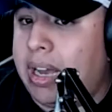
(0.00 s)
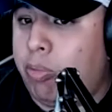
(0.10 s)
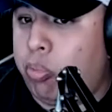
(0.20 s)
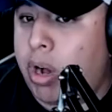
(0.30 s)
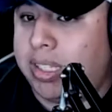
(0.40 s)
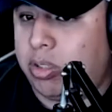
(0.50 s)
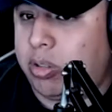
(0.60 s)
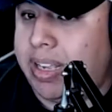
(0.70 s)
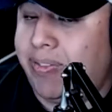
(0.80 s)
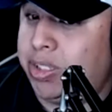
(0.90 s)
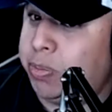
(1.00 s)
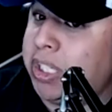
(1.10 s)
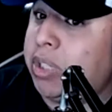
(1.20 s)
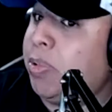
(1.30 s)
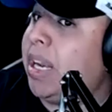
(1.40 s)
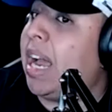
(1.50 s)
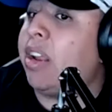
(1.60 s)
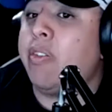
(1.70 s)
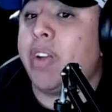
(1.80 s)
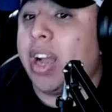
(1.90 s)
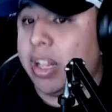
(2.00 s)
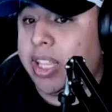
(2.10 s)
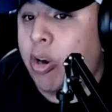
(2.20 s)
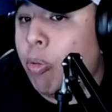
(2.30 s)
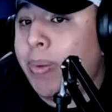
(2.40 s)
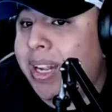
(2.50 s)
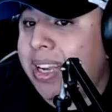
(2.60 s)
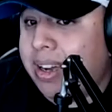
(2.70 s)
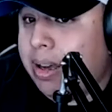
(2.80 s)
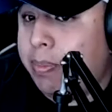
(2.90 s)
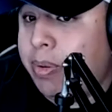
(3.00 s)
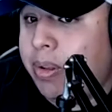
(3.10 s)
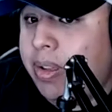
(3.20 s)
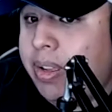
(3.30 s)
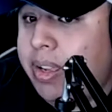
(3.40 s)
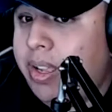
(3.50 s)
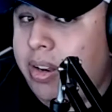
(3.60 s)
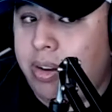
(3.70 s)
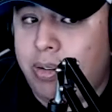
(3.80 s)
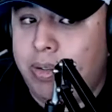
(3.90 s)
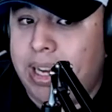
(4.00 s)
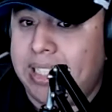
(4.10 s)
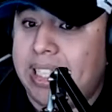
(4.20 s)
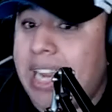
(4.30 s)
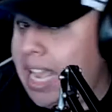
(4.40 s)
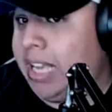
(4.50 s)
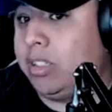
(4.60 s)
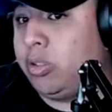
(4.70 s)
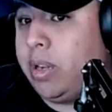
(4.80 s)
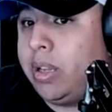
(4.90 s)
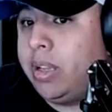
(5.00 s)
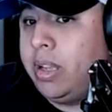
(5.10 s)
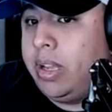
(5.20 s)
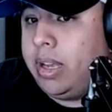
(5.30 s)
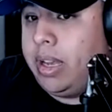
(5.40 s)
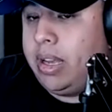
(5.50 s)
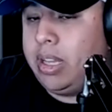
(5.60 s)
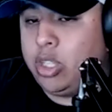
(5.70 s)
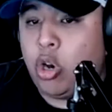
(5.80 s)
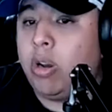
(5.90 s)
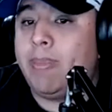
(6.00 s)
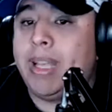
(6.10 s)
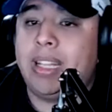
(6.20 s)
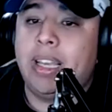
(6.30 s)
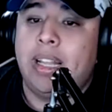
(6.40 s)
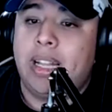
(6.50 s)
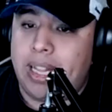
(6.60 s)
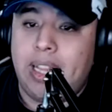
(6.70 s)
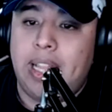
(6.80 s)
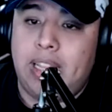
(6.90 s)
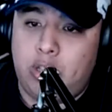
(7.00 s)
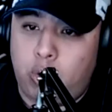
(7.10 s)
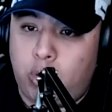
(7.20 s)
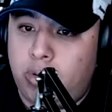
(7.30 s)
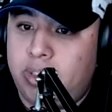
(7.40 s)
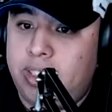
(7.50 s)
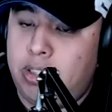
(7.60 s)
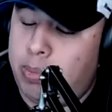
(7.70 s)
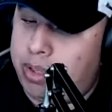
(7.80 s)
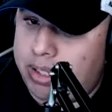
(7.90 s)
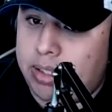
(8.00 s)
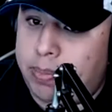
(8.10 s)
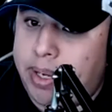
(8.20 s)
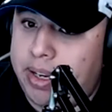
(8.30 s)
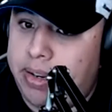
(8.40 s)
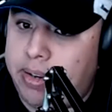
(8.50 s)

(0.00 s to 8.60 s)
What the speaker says: roster depth, especially when now you've got the Open Cup, you know, as an extra tournament that the Toros need to participate in.